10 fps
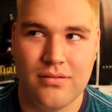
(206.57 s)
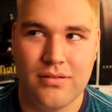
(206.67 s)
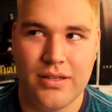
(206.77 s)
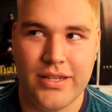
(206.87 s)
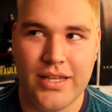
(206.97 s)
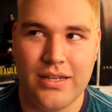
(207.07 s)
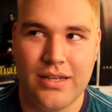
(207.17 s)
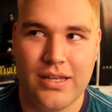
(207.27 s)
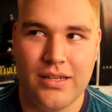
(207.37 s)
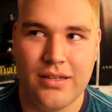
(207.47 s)
And
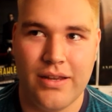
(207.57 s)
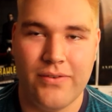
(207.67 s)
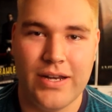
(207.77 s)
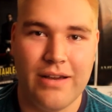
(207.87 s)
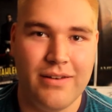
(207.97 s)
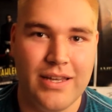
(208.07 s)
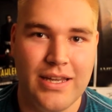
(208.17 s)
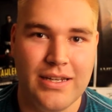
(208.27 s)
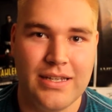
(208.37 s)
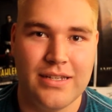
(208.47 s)
then every now and
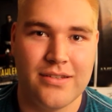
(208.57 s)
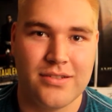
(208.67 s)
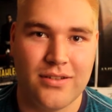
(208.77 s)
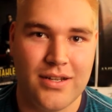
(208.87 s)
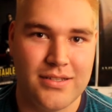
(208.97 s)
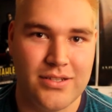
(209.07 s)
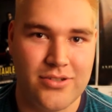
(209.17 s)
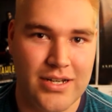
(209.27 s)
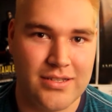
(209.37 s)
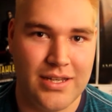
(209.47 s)
again, he does a Lost in
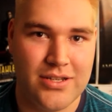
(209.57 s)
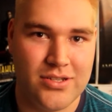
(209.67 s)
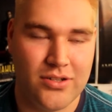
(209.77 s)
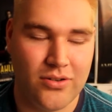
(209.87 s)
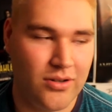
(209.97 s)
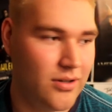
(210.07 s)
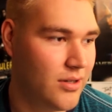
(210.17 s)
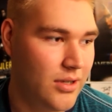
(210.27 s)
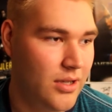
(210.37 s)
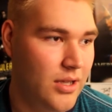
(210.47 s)
Translation or
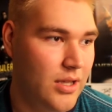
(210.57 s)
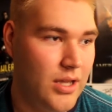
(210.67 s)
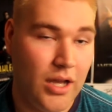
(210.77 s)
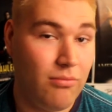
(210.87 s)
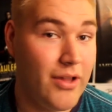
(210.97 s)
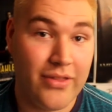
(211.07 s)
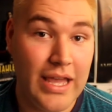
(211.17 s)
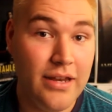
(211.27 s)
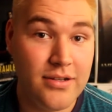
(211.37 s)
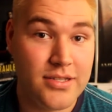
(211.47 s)
a Wes
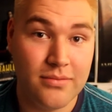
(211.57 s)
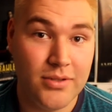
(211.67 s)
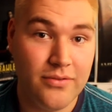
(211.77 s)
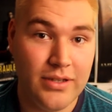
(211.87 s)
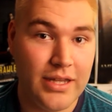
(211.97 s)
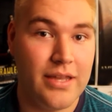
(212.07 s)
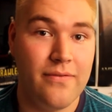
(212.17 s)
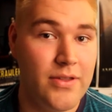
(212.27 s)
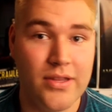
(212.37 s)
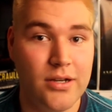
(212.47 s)
Anderson movie. Like, if
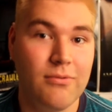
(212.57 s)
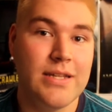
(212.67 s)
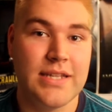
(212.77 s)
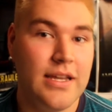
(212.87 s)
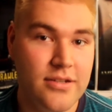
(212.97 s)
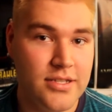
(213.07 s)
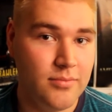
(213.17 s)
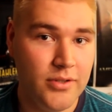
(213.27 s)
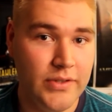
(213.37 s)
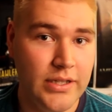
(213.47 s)
he's in a Wes Anderson
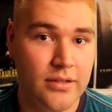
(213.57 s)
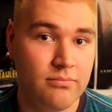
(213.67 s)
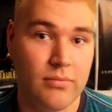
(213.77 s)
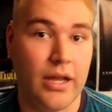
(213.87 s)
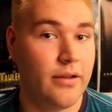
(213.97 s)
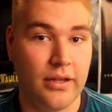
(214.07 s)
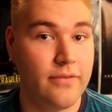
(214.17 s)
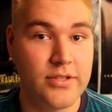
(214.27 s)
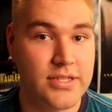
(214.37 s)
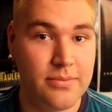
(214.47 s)
movie, I'd
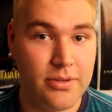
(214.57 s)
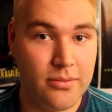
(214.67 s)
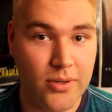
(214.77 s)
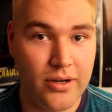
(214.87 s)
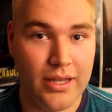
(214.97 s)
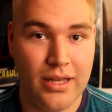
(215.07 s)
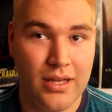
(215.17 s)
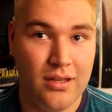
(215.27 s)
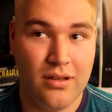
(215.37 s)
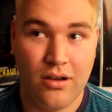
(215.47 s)
love to see Bill Murray.
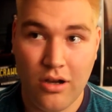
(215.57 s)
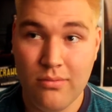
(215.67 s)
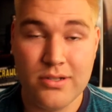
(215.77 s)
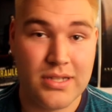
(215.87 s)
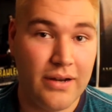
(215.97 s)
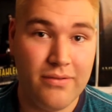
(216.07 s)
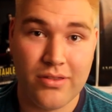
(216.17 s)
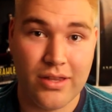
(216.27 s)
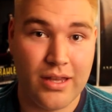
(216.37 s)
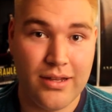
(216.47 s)
Almost
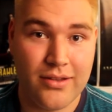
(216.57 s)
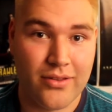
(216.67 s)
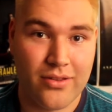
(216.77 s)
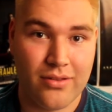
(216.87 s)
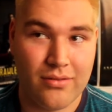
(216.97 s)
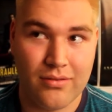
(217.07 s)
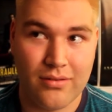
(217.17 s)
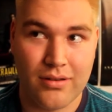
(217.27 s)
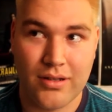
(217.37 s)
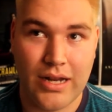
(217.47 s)
everything else,
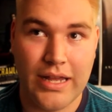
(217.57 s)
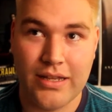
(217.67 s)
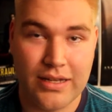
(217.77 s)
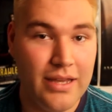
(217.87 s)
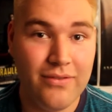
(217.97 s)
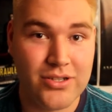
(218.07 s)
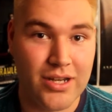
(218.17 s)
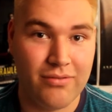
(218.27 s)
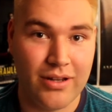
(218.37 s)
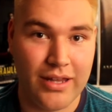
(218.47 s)
I could give a
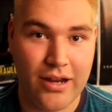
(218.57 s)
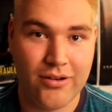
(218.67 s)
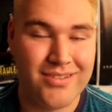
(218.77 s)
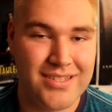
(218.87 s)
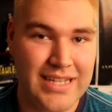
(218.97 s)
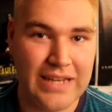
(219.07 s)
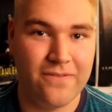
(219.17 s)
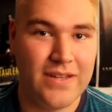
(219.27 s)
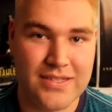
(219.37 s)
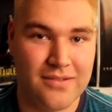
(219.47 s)
shit, really. I heard St.
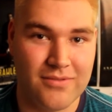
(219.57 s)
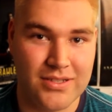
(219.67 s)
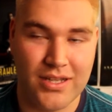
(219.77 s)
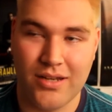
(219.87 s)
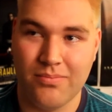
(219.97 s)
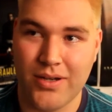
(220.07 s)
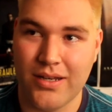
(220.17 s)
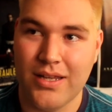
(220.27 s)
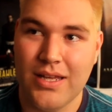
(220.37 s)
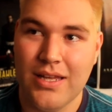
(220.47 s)
Vincent was good,
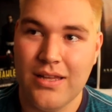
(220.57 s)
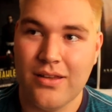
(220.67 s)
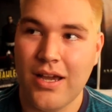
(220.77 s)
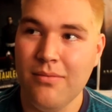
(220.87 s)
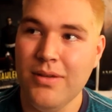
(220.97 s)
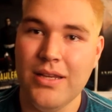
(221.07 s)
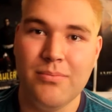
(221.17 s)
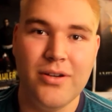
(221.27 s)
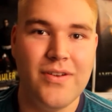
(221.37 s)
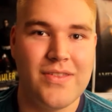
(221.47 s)
but how many
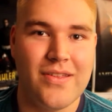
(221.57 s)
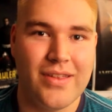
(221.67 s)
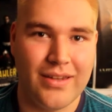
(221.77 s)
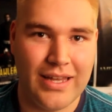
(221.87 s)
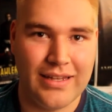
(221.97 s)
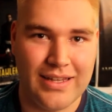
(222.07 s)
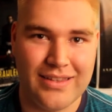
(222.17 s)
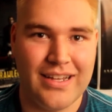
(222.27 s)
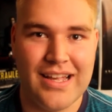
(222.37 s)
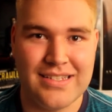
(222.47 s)
movies is it lately in
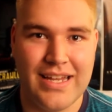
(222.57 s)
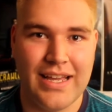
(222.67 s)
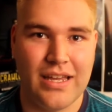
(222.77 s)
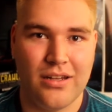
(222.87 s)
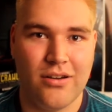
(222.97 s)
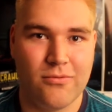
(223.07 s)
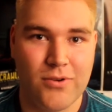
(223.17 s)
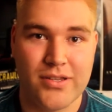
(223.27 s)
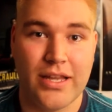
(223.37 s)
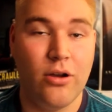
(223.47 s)
the last decade alone
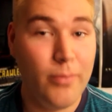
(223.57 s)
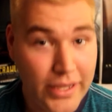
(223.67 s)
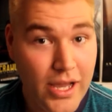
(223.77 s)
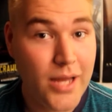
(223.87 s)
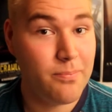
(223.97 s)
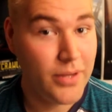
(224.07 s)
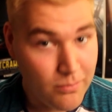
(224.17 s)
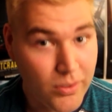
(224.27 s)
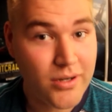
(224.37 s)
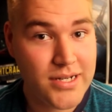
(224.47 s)
where it's like, oh my god,
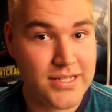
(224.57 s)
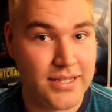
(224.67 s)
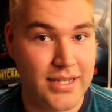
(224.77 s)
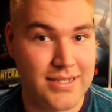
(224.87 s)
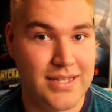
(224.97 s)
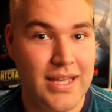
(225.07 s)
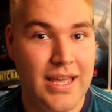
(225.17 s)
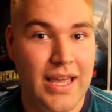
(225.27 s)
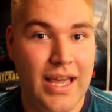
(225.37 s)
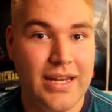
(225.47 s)
Bill Murray's in this,
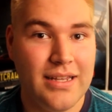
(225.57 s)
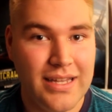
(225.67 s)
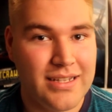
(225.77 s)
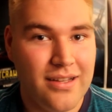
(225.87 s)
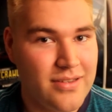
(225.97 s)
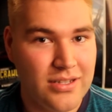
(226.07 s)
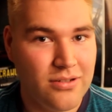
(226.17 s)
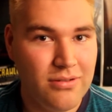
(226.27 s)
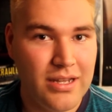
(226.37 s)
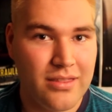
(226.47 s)
and he, like, doesn't
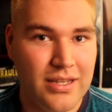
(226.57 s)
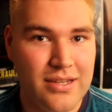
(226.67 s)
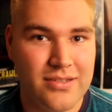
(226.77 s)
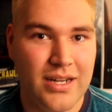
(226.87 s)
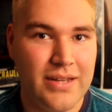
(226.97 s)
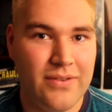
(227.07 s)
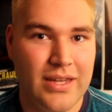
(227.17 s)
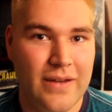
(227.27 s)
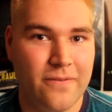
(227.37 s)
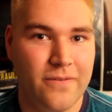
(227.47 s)
do anything. He's not even
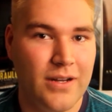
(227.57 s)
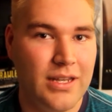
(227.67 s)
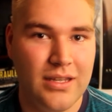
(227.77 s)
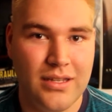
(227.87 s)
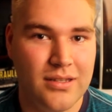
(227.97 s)
that funny.